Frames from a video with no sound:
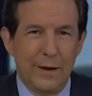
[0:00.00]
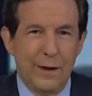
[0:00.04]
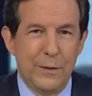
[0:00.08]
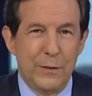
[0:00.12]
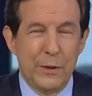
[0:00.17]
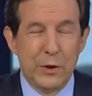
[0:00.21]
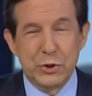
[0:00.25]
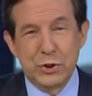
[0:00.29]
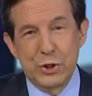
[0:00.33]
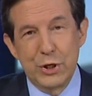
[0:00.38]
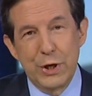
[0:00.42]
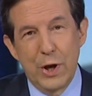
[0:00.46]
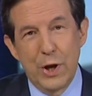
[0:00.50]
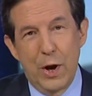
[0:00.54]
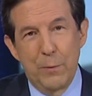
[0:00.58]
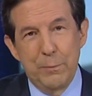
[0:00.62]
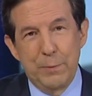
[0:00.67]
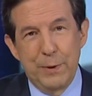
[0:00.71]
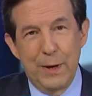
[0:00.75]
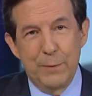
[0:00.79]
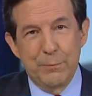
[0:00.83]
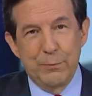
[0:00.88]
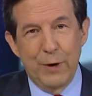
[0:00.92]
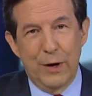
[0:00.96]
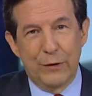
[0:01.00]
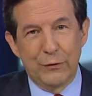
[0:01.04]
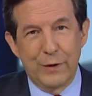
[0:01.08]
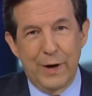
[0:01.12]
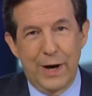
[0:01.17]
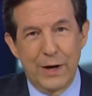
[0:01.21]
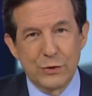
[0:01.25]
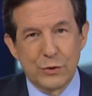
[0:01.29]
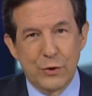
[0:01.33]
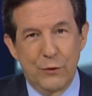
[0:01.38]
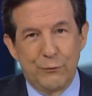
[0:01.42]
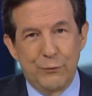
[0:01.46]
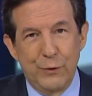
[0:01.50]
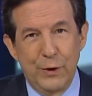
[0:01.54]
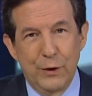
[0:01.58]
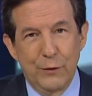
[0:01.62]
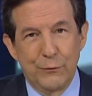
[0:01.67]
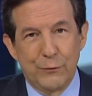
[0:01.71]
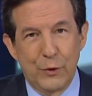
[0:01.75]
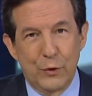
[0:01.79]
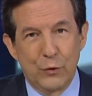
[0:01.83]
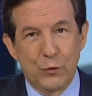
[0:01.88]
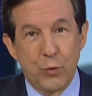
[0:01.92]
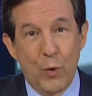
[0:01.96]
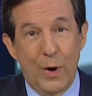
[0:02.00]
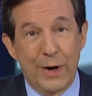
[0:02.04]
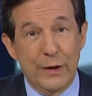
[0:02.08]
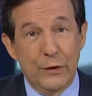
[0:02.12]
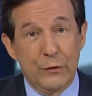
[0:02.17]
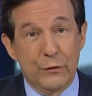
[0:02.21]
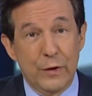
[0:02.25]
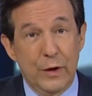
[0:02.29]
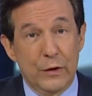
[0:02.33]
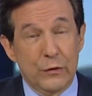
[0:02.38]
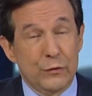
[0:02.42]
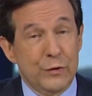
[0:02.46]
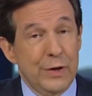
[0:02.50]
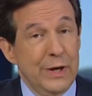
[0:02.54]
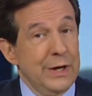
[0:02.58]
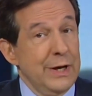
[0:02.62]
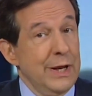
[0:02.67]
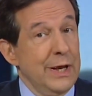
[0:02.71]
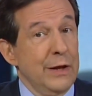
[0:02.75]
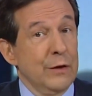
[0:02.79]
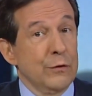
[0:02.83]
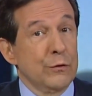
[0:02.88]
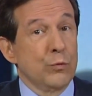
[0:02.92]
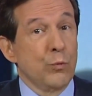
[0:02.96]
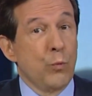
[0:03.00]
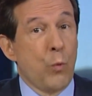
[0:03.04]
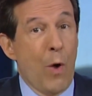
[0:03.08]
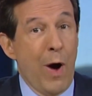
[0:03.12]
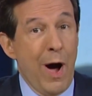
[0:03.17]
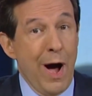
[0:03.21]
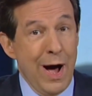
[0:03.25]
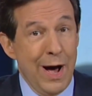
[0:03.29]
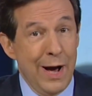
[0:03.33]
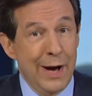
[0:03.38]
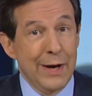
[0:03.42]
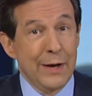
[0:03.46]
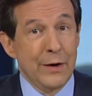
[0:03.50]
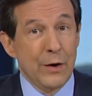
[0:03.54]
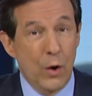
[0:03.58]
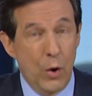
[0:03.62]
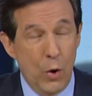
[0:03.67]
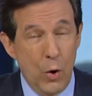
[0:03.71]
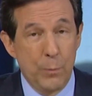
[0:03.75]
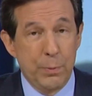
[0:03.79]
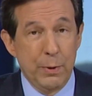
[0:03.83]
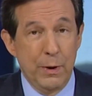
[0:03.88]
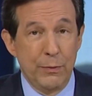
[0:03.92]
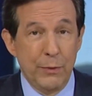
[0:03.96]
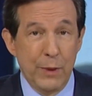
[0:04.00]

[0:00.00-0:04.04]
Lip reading: The GOP presidential field for 2016 is wide open.